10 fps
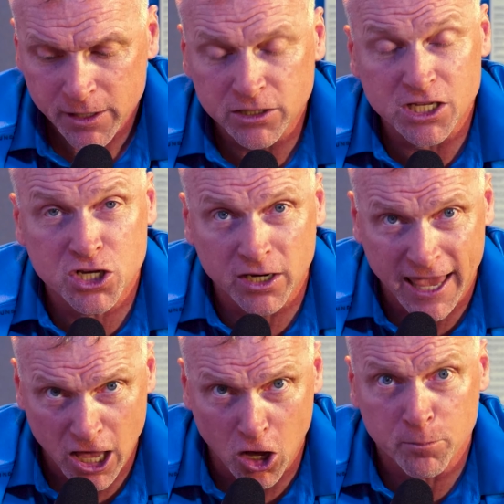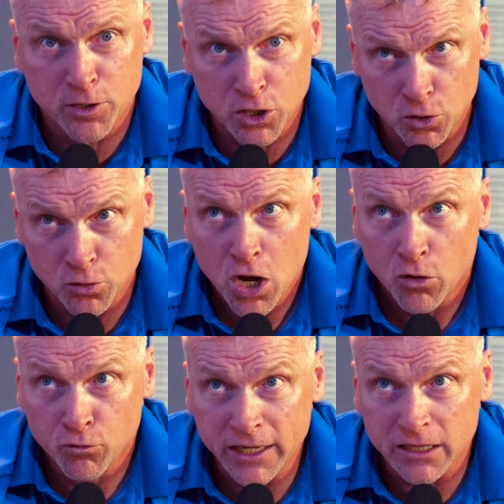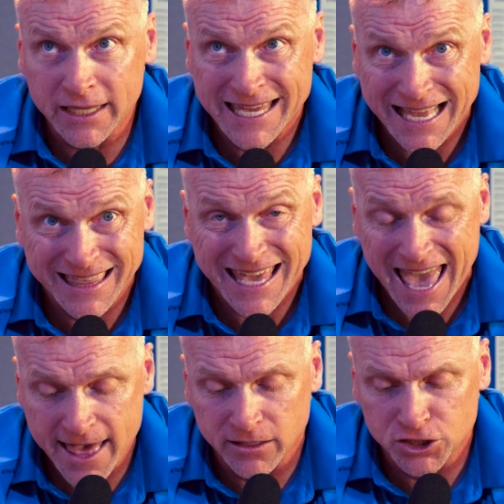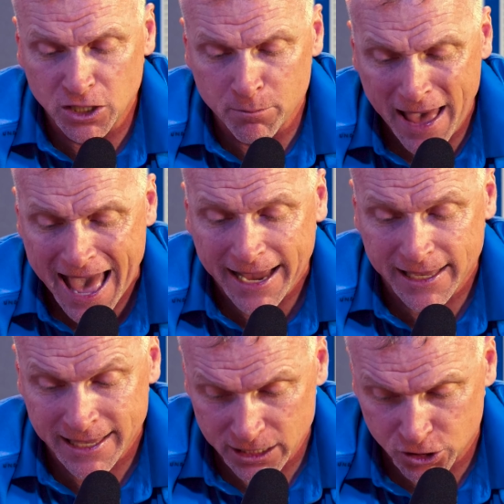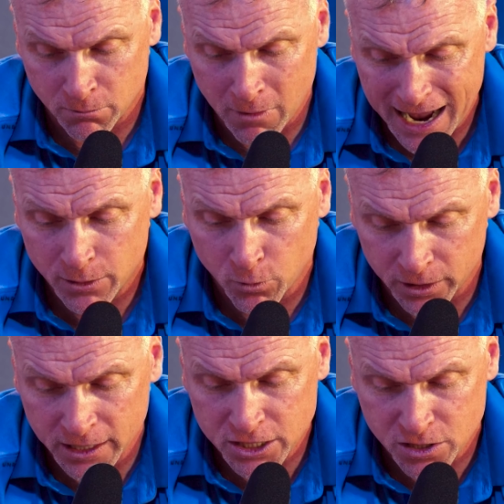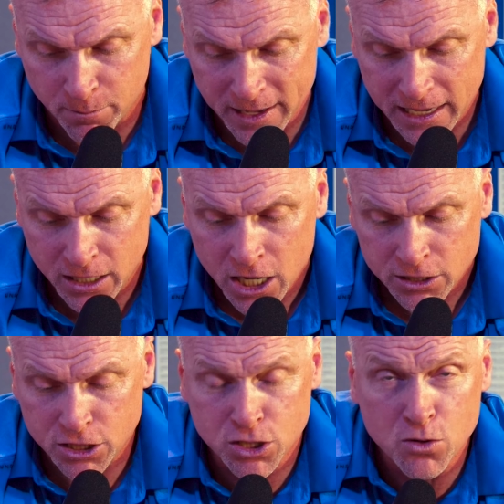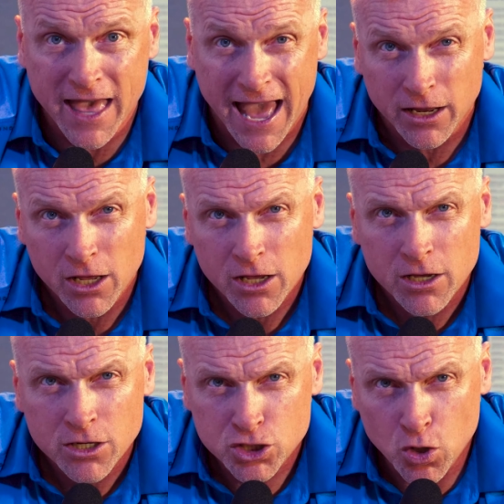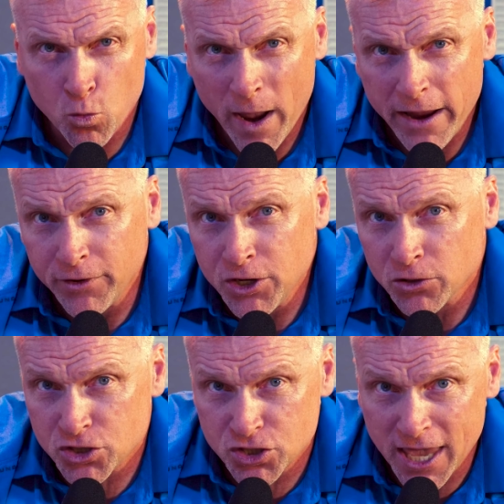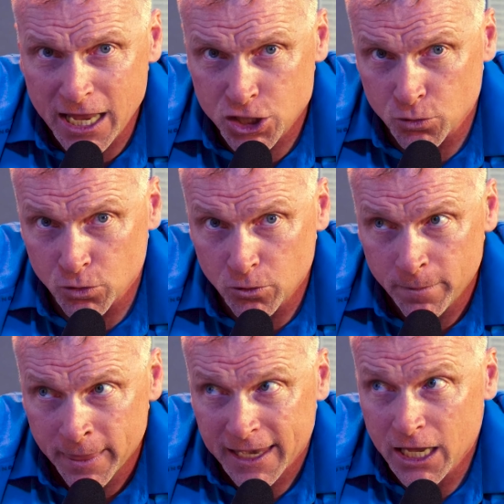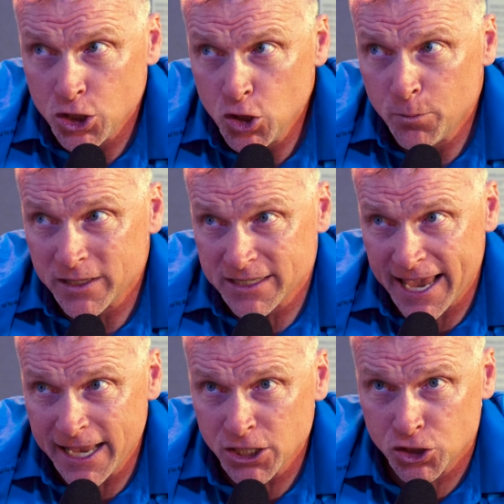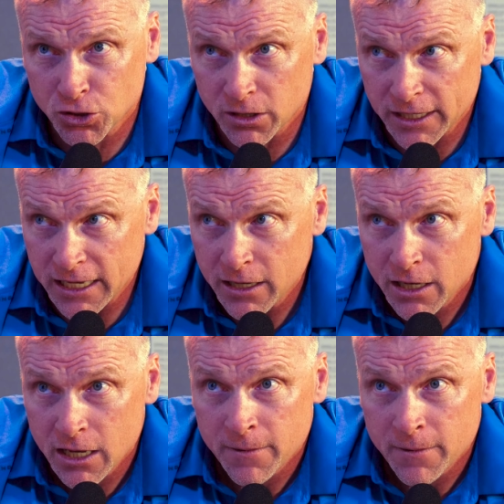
because it's going to help you really get the energy back and get your mind where it needs to be to do that. So, where in your schedule can you potentially